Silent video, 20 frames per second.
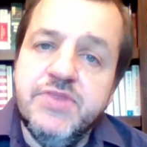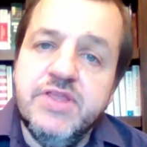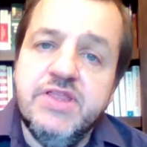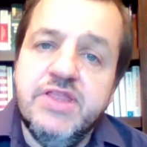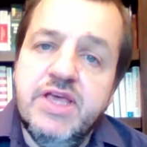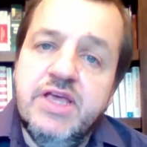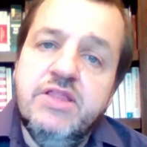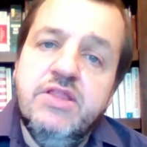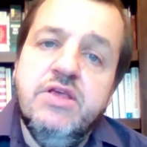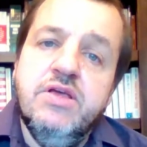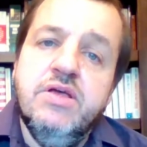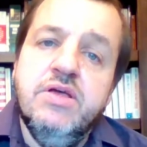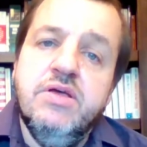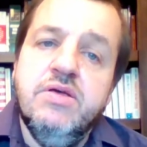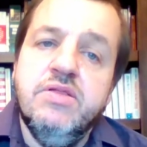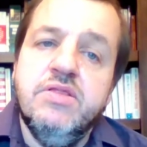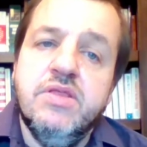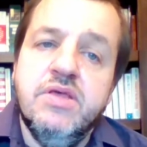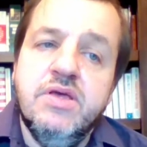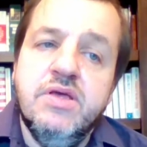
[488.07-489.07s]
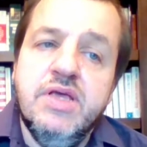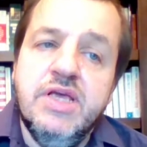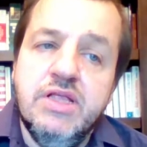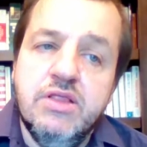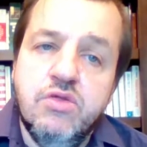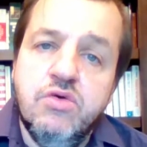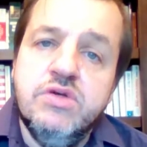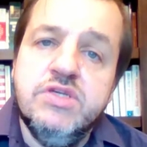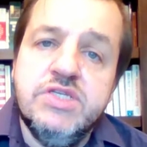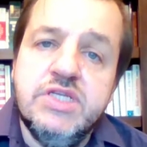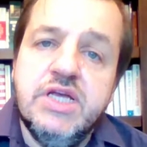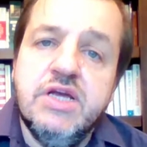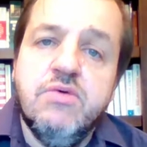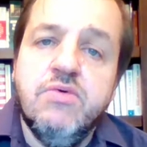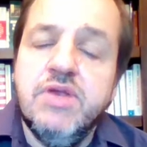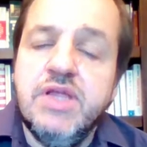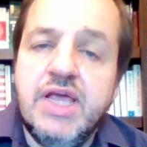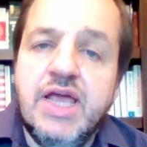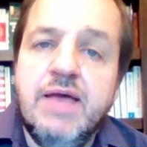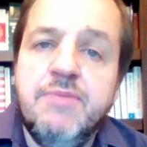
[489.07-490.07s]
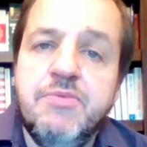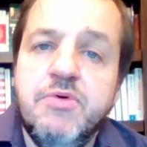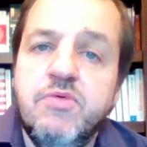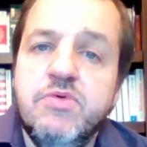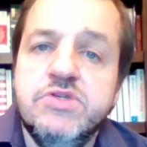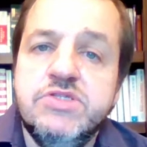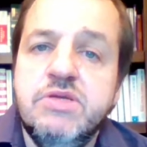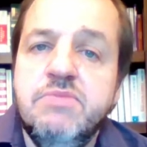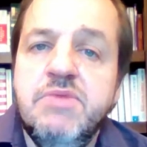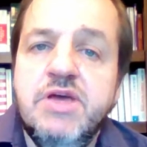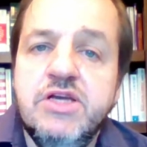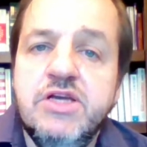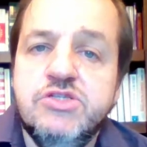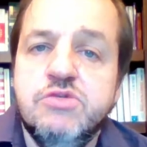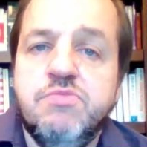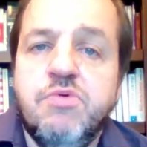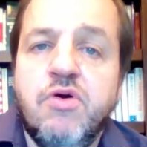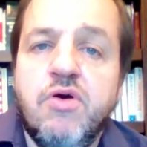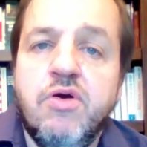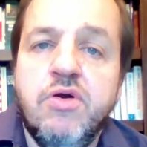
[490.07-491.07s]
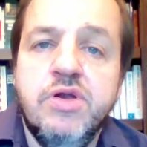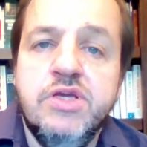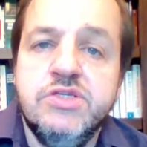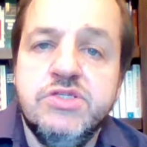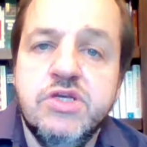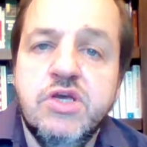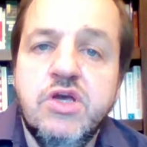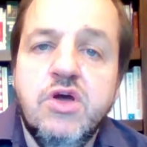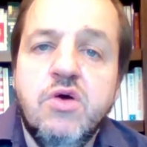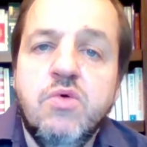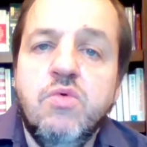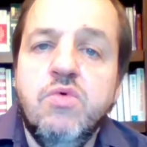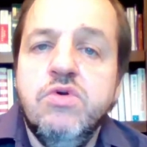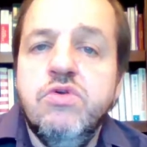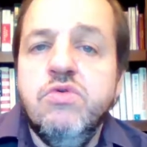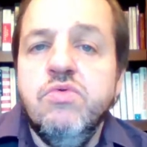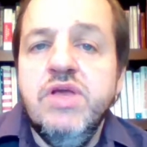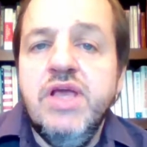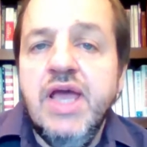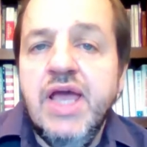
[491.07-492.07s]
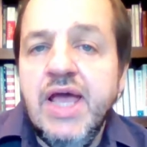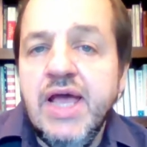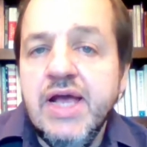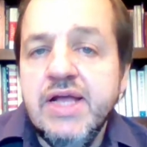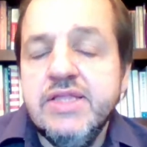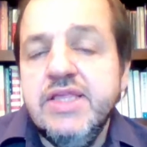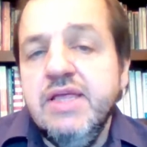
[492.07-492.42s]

Then it looks like what happened was the major parties would react,